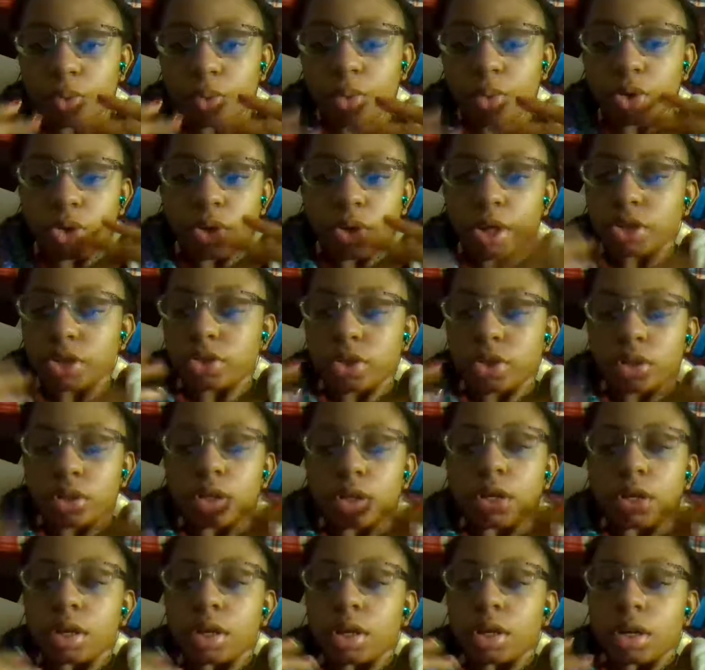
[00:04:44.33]
you guys are,
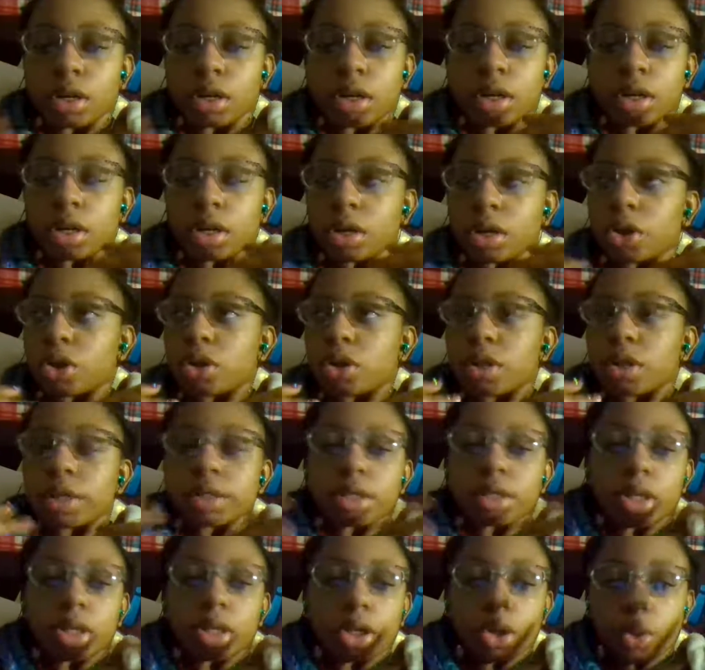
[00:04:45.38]
let's
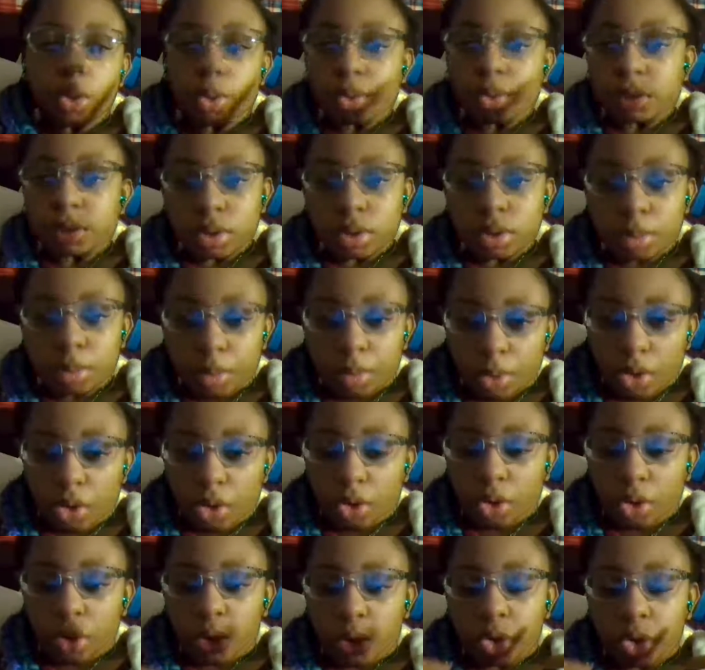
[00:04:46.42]
say, going to the mall
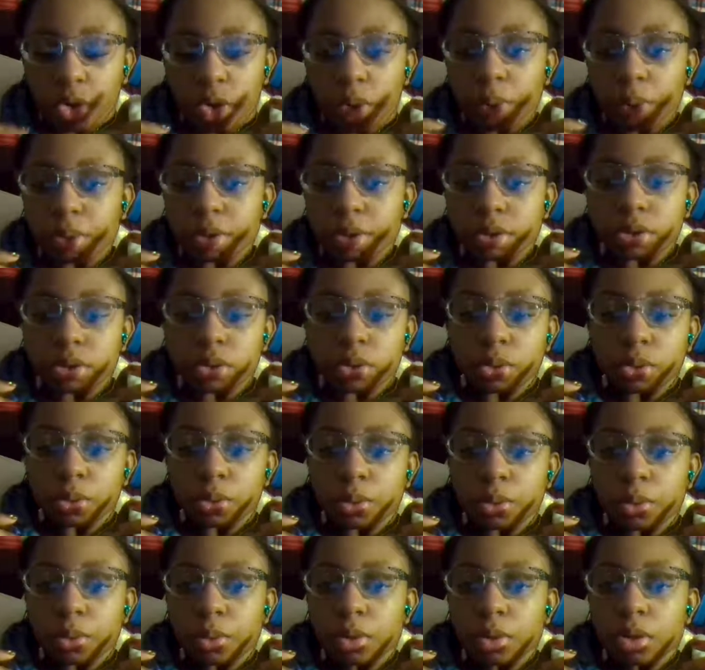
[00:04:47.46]
or going
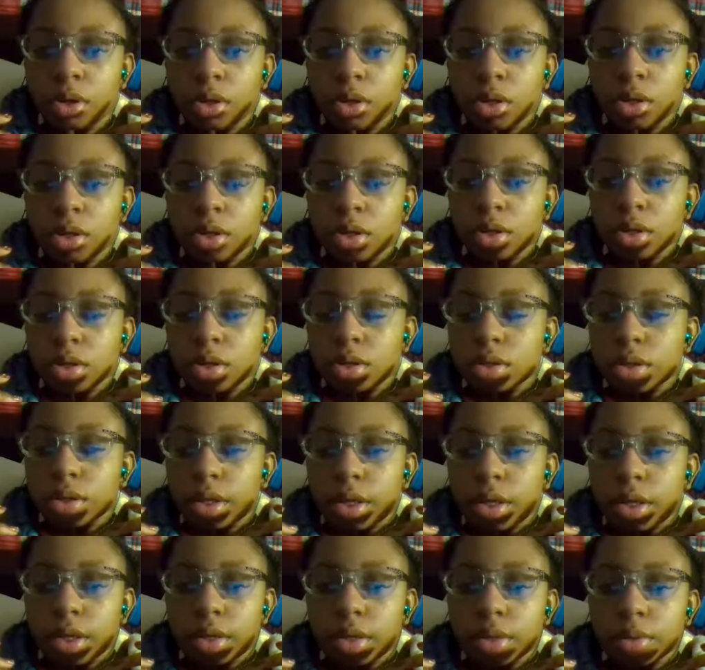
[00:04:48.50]
to
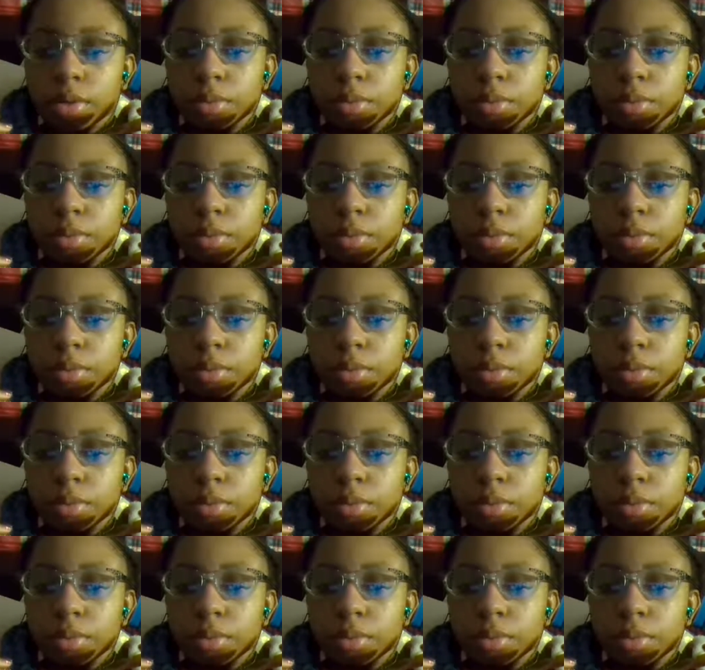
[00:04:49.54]
like